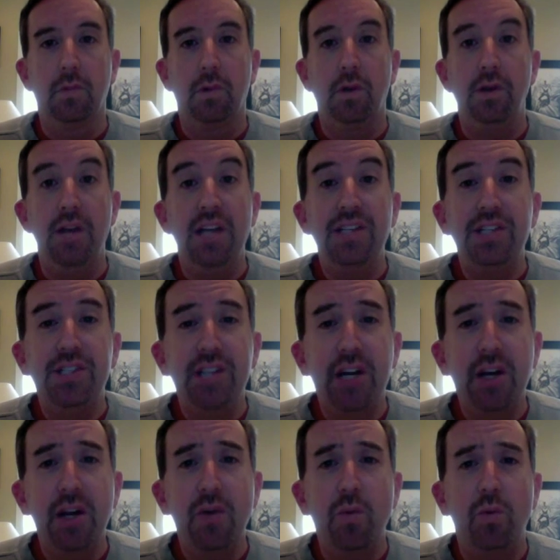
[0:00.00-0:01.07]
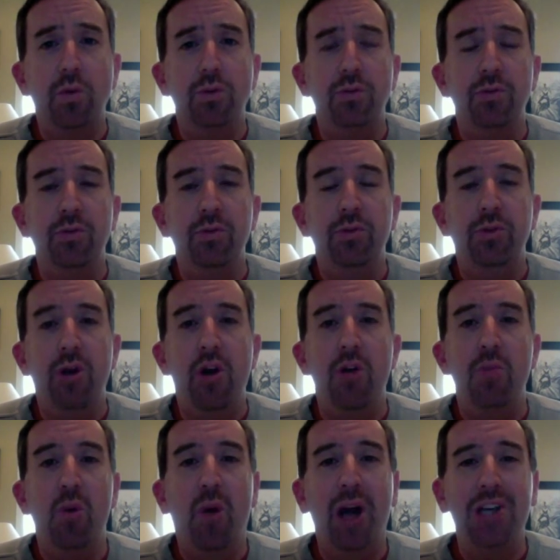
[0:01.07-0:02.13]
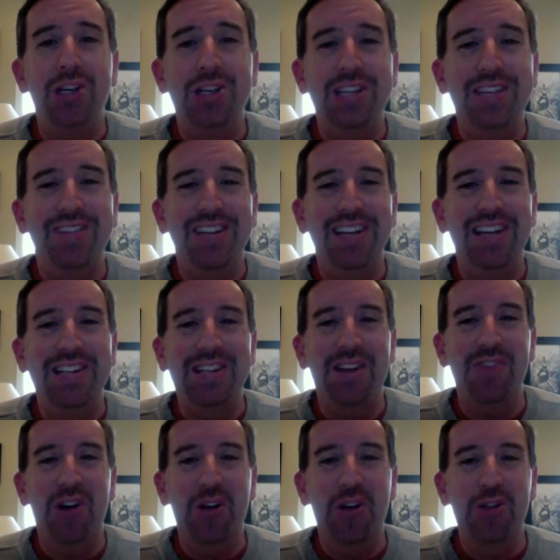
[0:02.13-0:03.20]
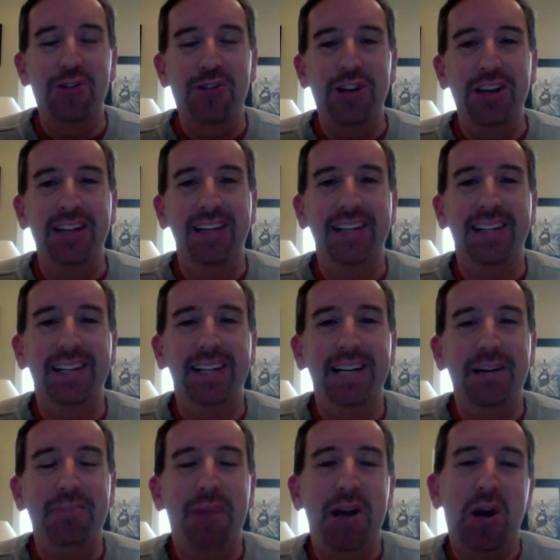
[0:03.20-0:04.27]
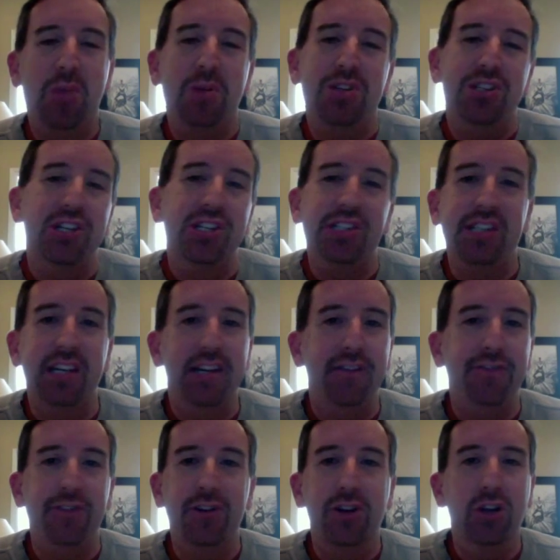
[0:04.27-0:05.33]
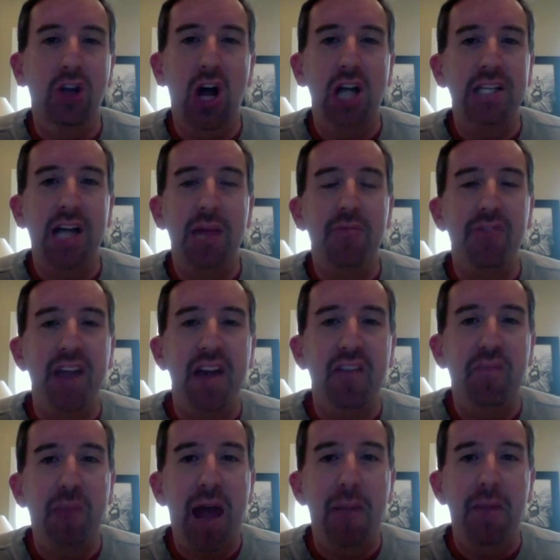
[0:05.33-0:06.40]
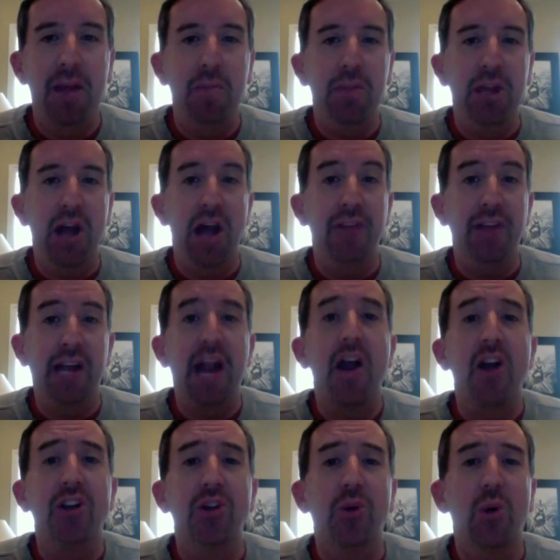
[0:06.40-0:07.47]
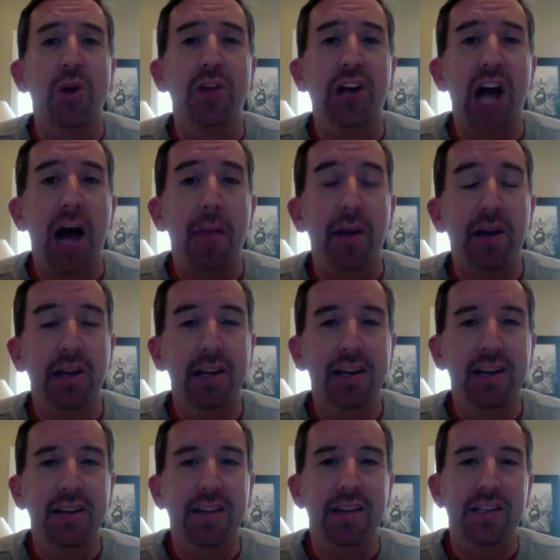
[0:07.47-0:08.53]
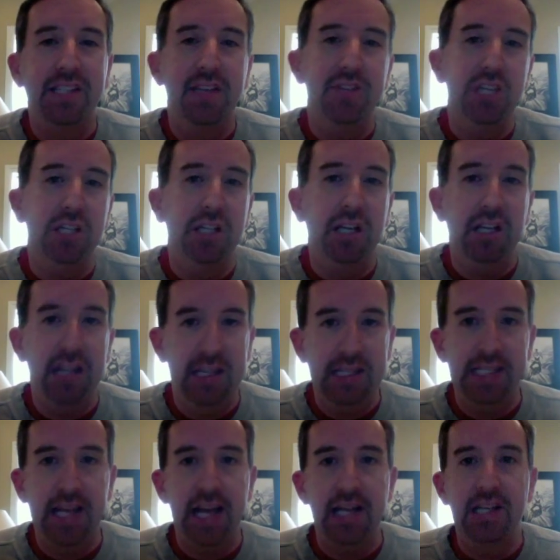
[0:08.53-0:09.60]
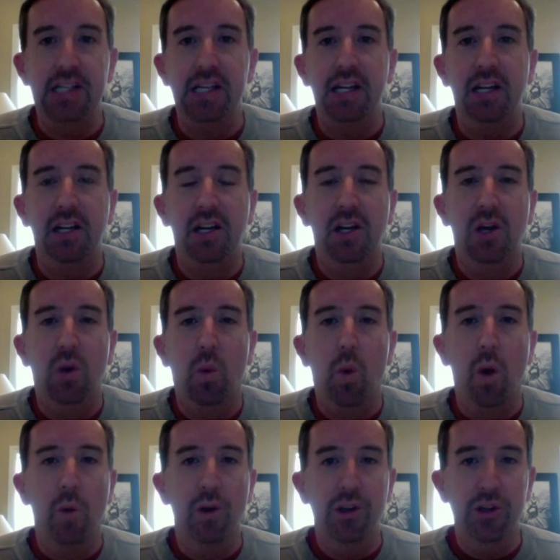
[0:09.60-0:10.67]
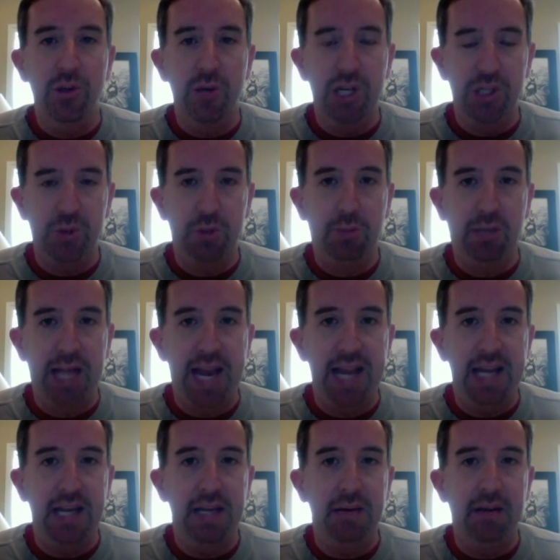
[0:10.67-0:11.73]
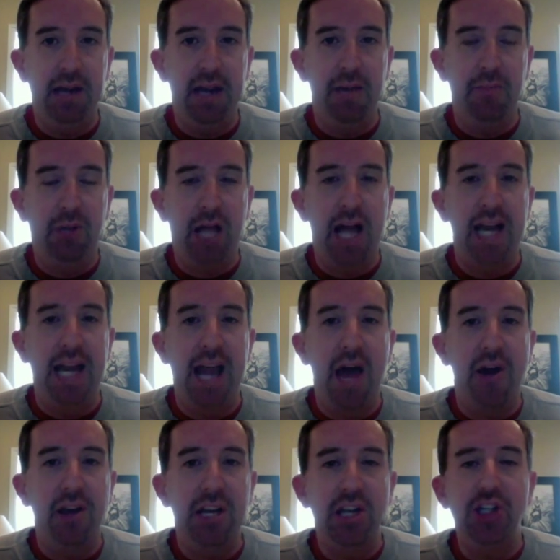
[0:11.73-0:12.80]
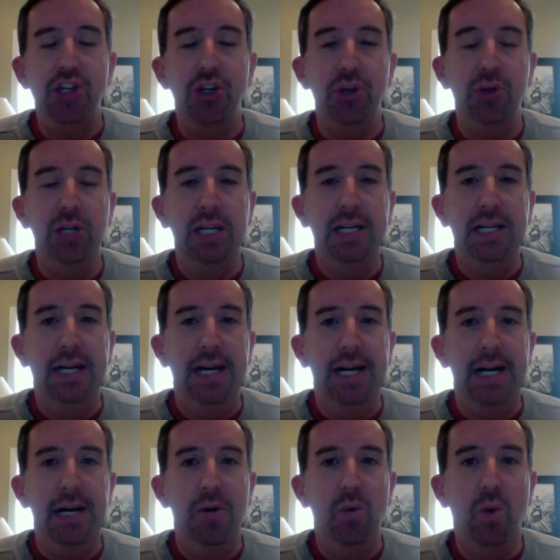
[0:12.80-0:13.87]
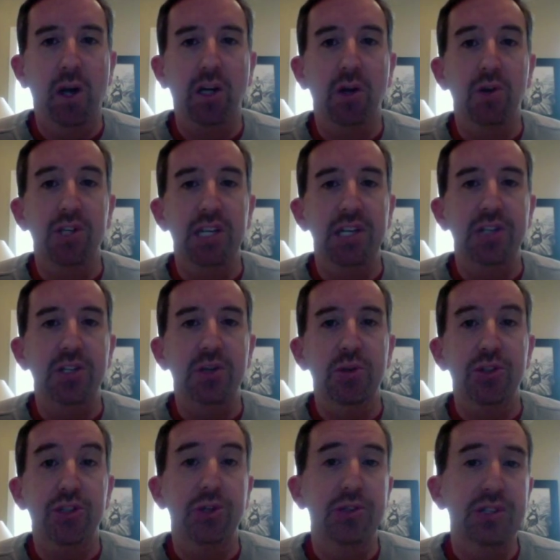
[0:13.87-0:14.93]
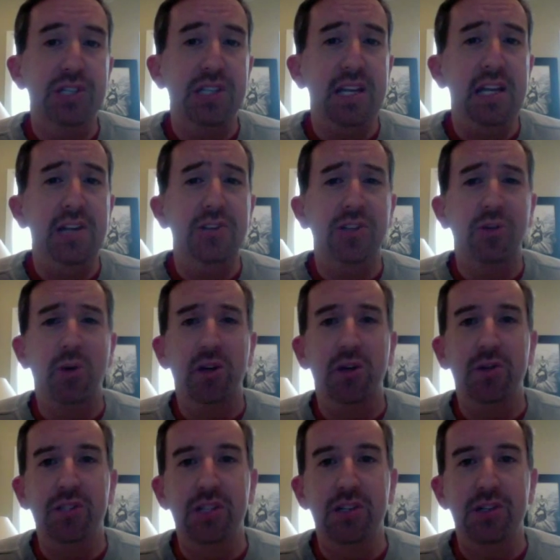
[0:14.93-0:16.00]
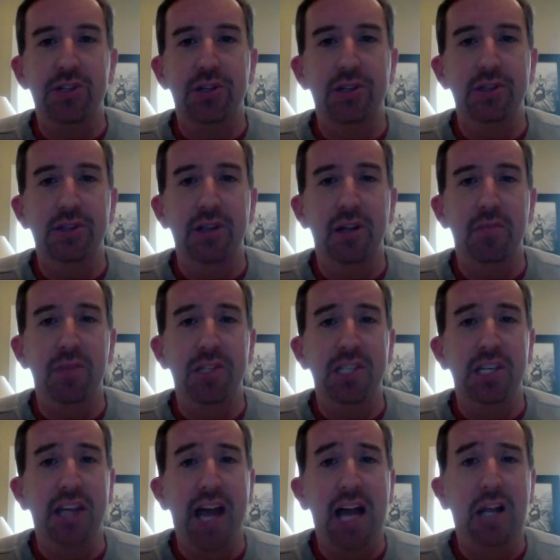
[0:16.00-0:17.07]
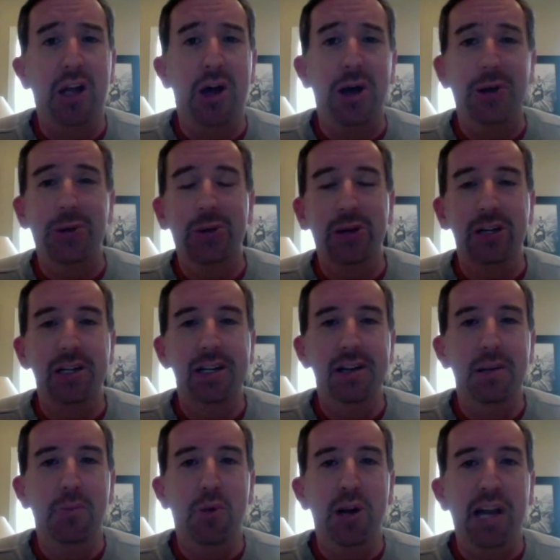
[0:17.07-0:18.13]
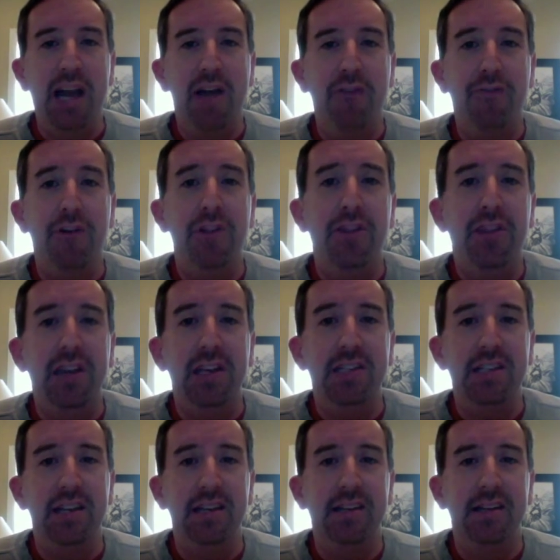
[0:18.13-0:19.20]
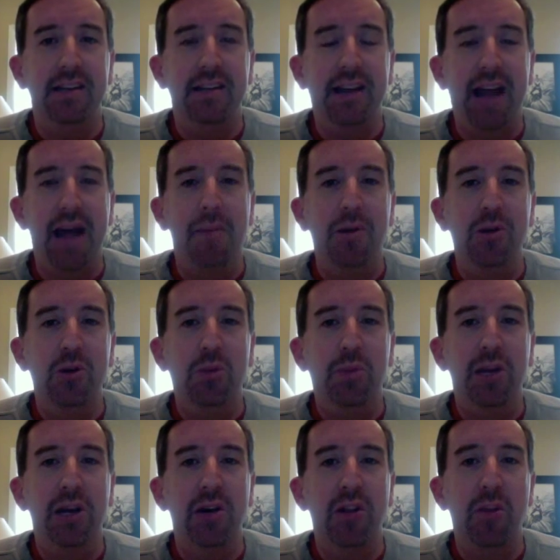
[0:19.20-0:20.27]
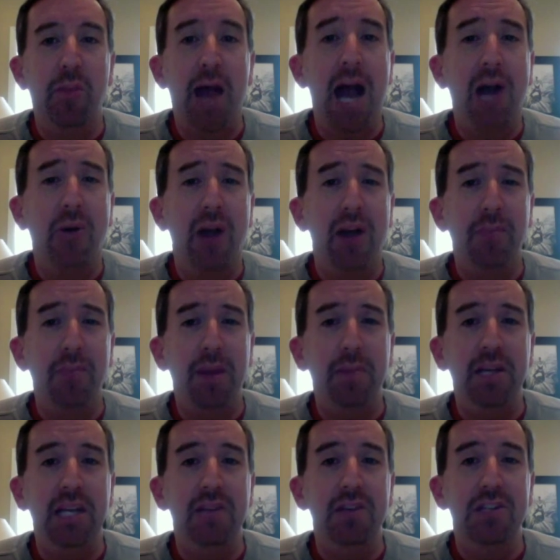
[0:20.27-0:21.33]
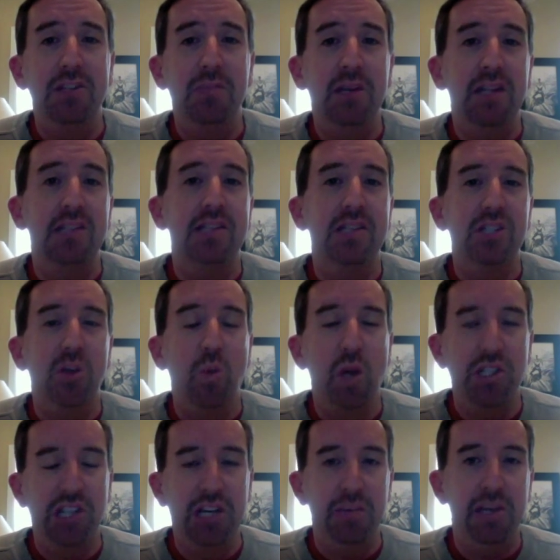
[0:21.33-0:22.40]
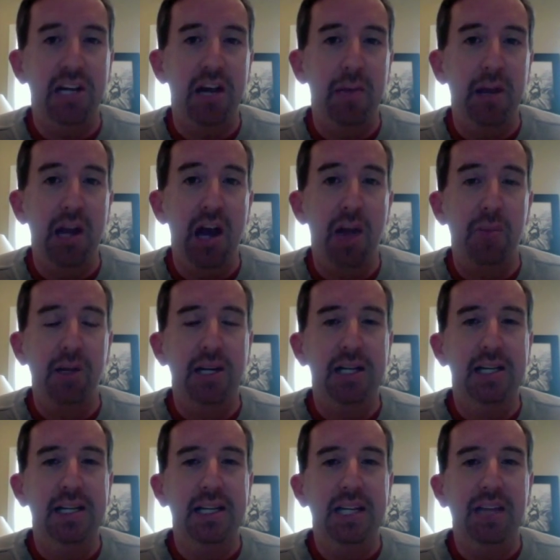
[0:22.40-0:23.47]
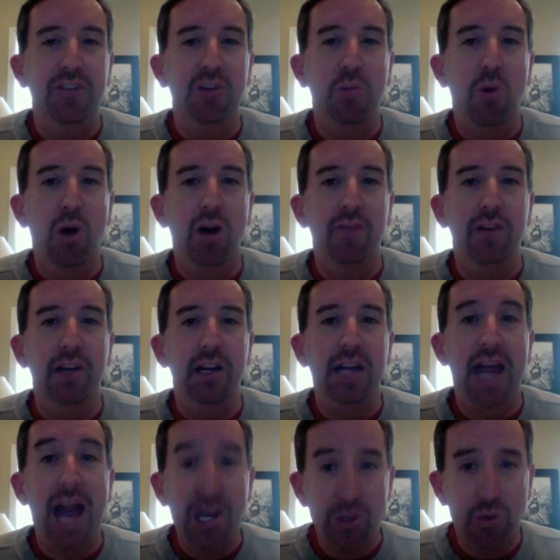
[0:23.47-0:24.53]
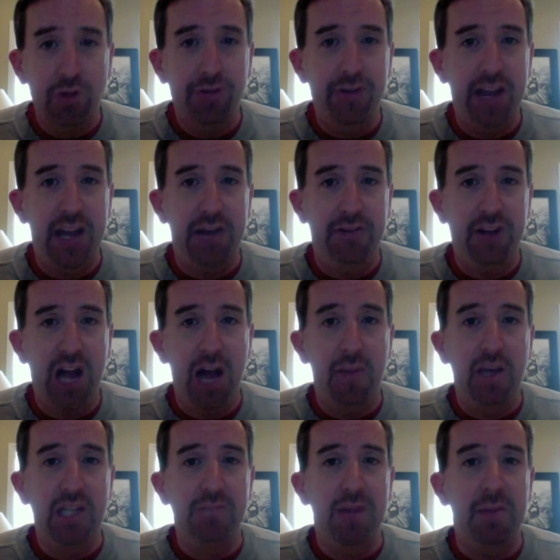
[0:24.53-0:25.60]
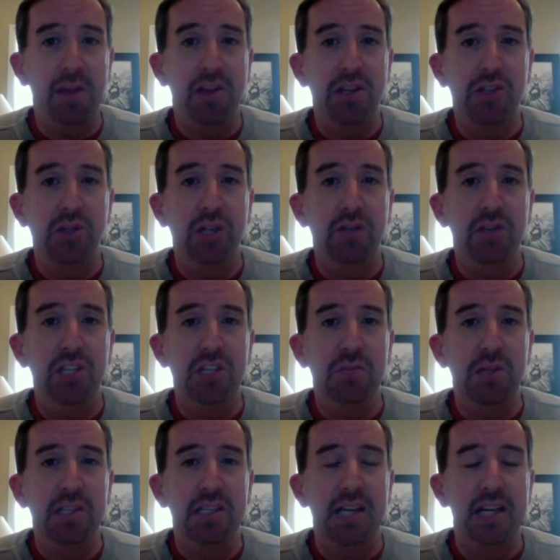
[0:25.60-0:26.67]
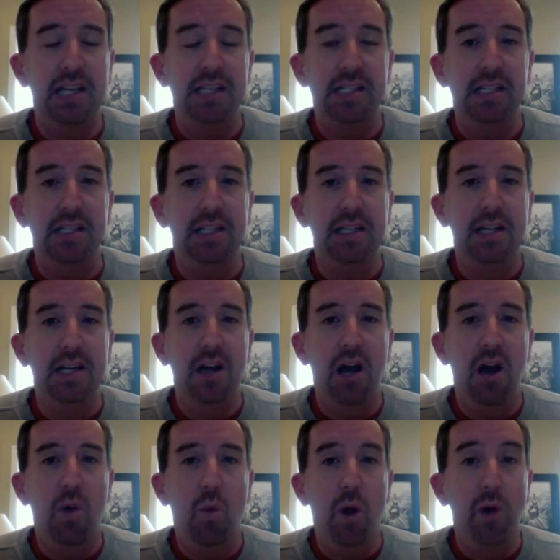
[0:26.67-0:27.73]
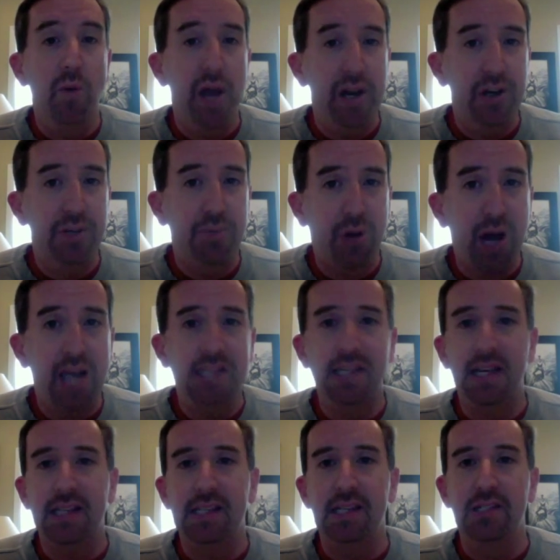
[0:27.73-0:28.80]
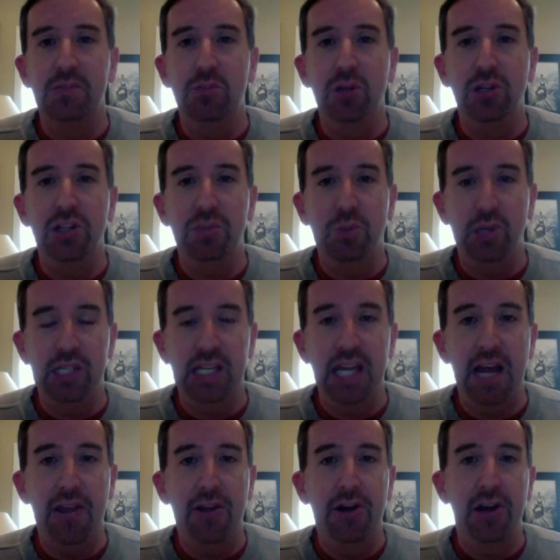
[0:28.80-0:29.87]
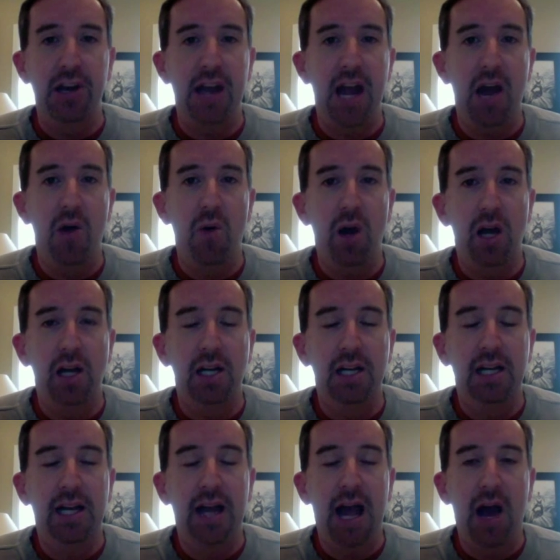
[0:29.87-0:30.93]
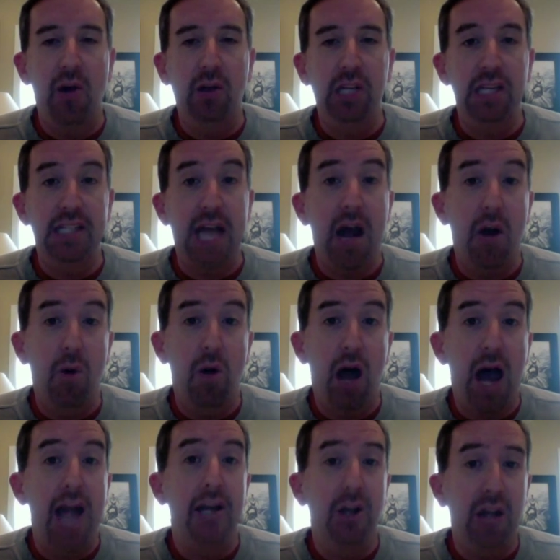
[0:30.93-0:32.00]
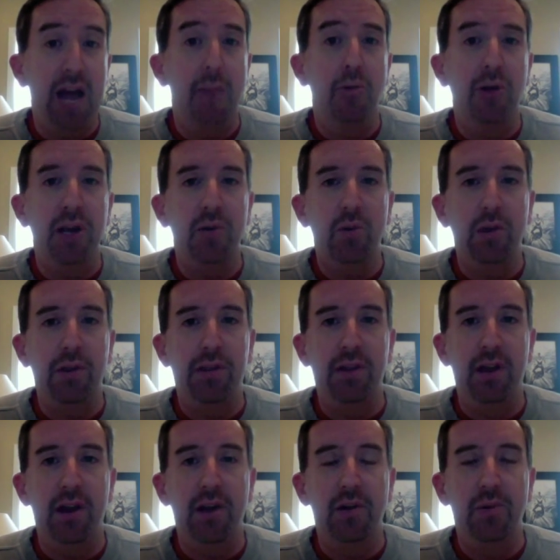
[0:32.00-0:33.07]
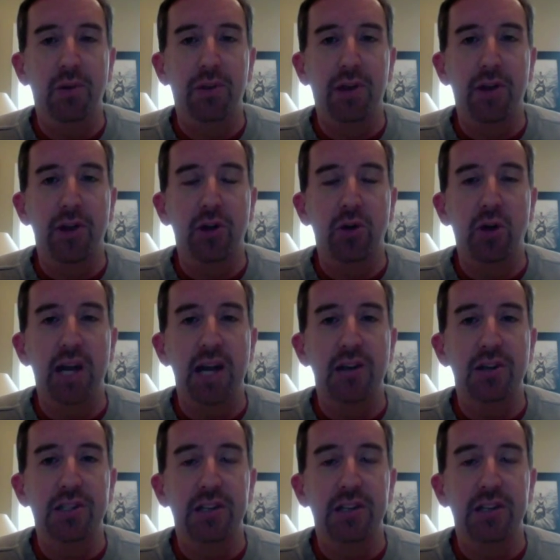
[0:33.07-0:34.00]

Necessary? Well, no, but why should DVDs have all the fun? My hope is just that if you're a longtime fan of Batman Beyond, the character or the comic, this gives you a little insight into what we're doing as we're planning and plotting out an issue, what goes into certain scenes or what goes into certain bits of dialogue, or pointing out fun things that happen to appear in the background, maybe give you some hints as to what's going to be coming up. If you're more of a casual fan of comics, maybe this will give you some insight into one writer's process as the book is put together, and how at least how I collaborate with other creators